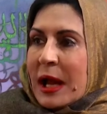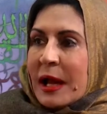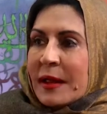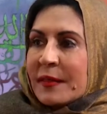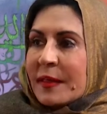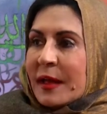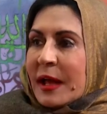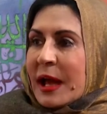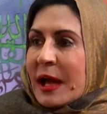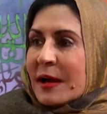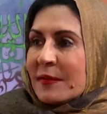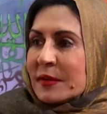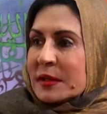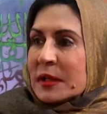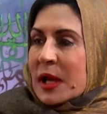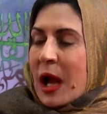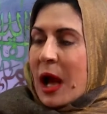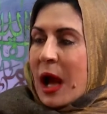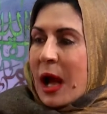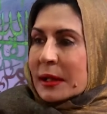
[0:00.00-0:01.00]
and they
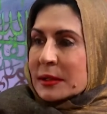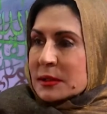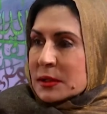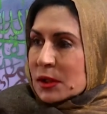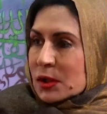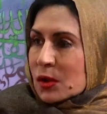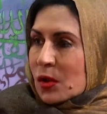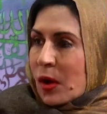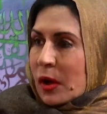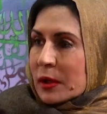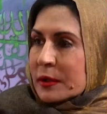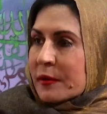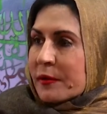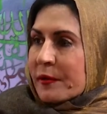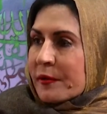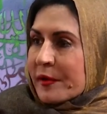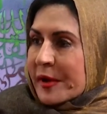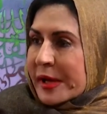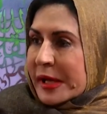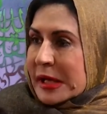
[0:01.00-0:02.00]
haven't undergone
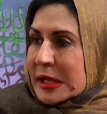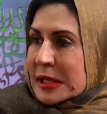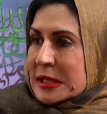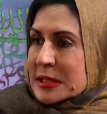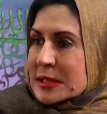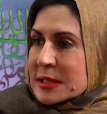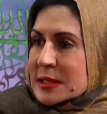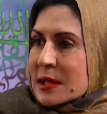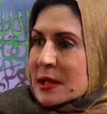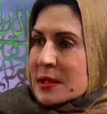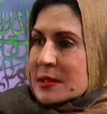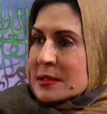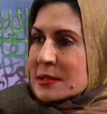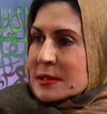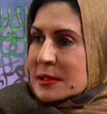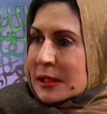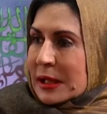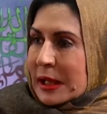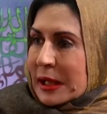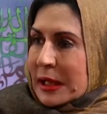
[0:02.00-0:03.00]
rigorous
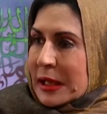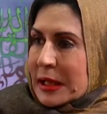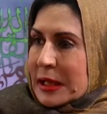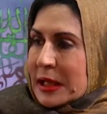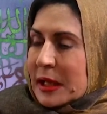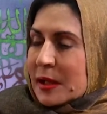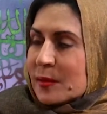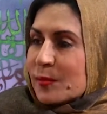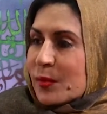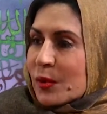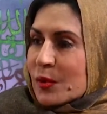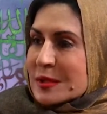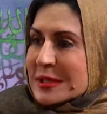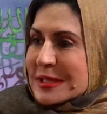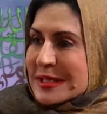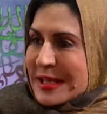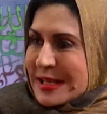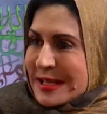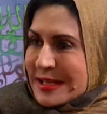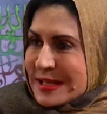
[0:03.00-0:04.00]
screening
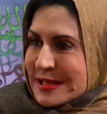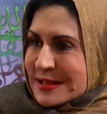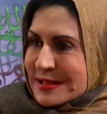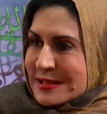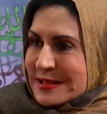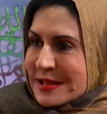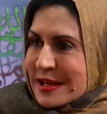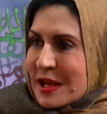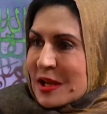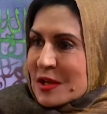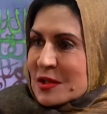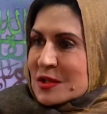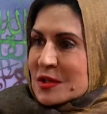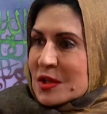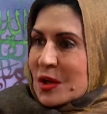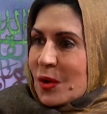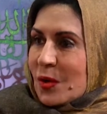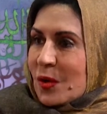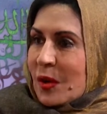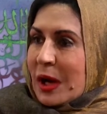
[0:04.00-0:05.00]
procedures. Mm.
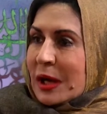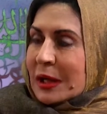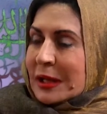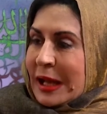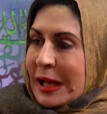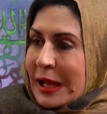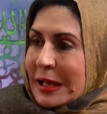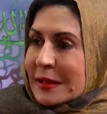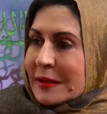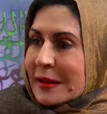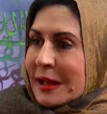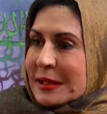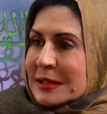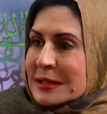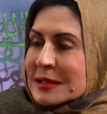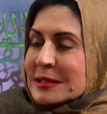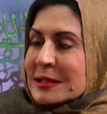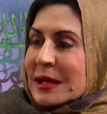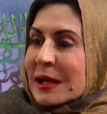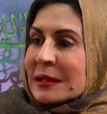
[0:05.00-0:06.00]
So, again, that
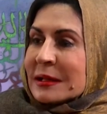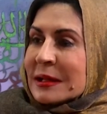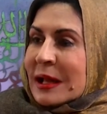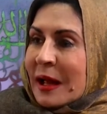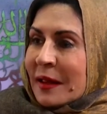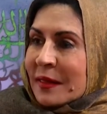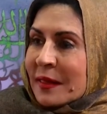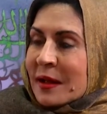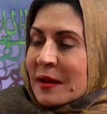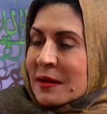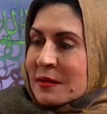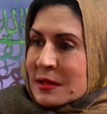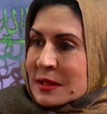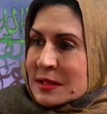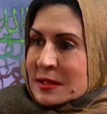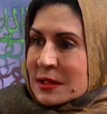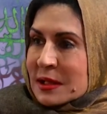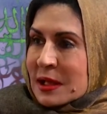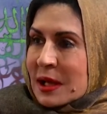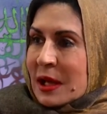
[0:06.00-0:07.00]
is another
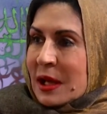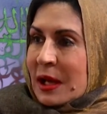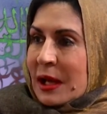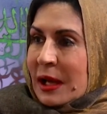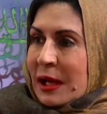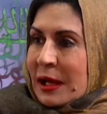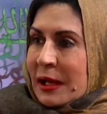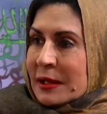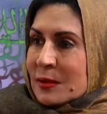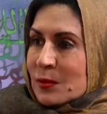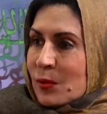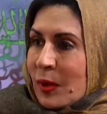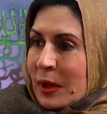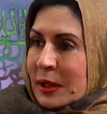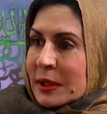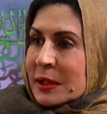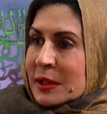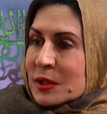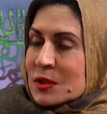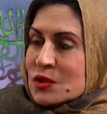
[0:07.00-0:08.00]
risk, and
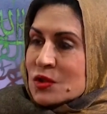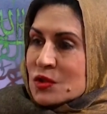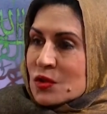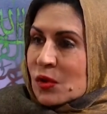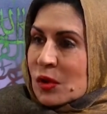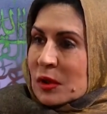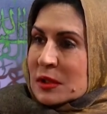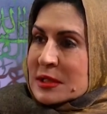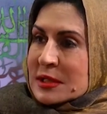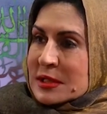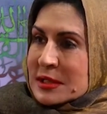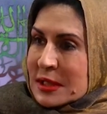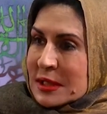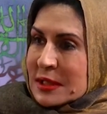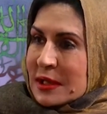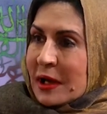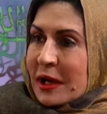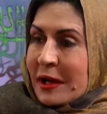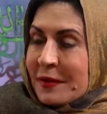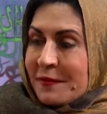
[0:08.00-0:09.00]
one needs to
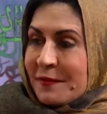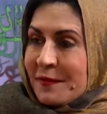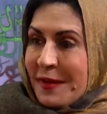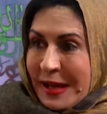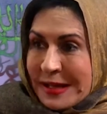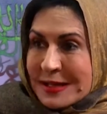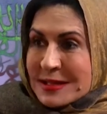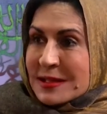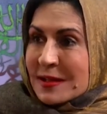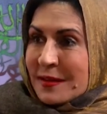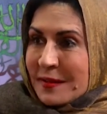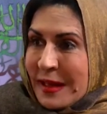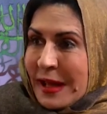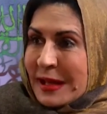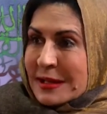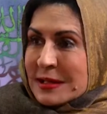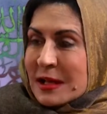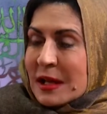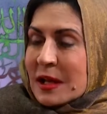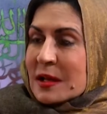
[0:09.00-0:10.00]
consider and factor
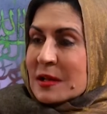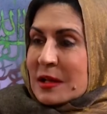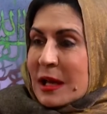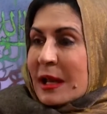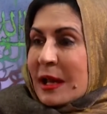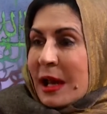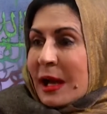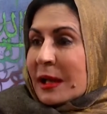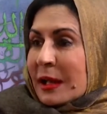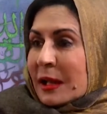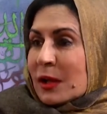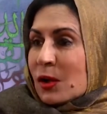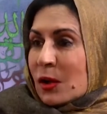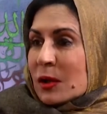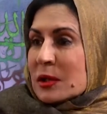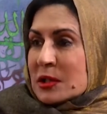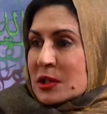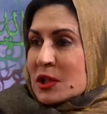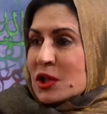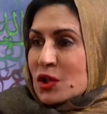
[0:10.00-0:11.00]
that. And I can
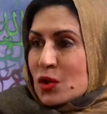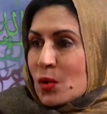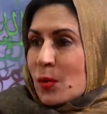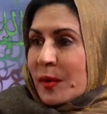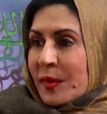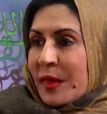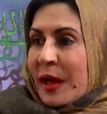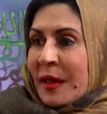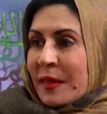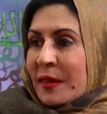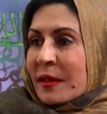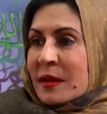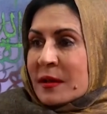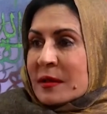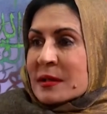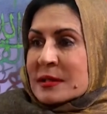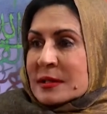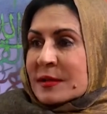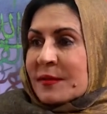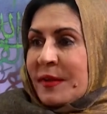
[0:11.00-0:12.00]
continue with other
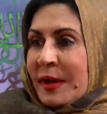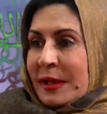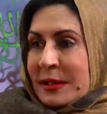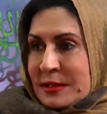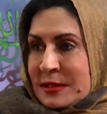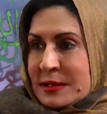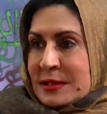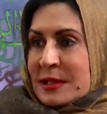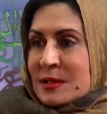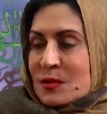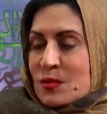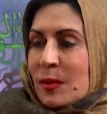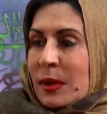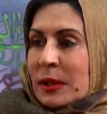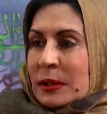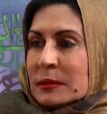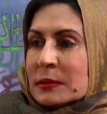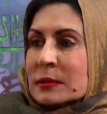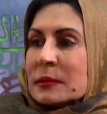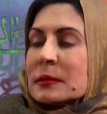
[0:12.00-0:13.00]
risk factors as
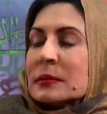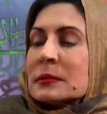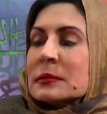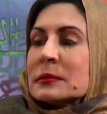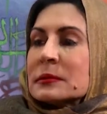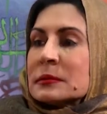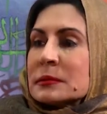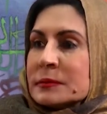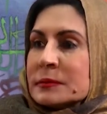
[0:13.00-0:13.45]
well. Absolutely.